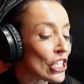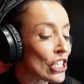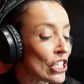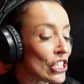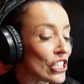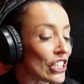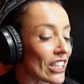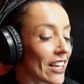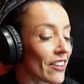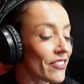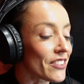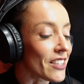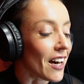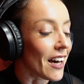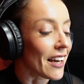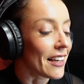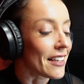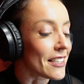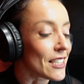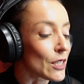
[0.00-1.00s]
she left
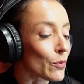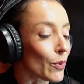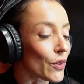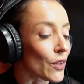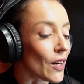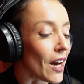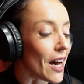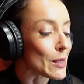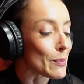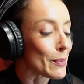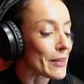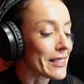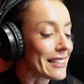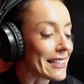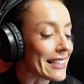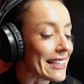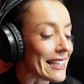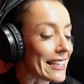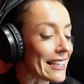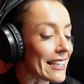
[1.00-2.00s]
Ireland with her husband
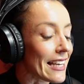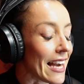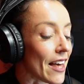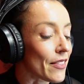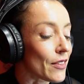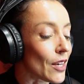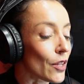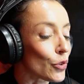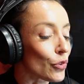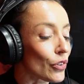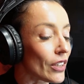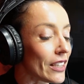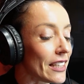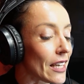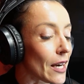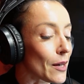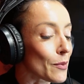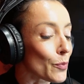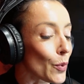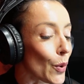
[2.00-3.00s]
Lee and their 3
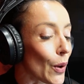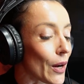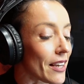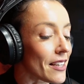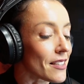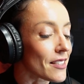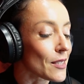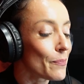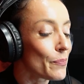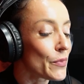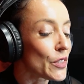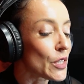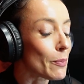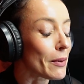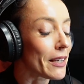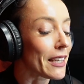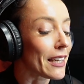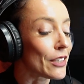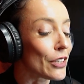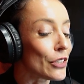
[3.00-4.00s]
young boys to
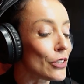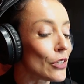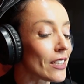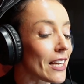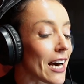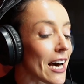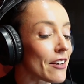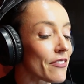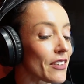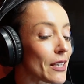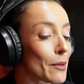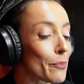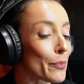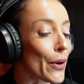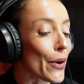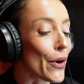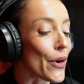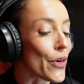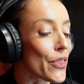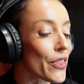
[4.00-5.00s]
begin a new life in
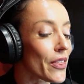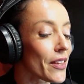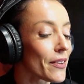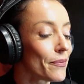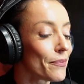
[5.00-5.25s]
Perth.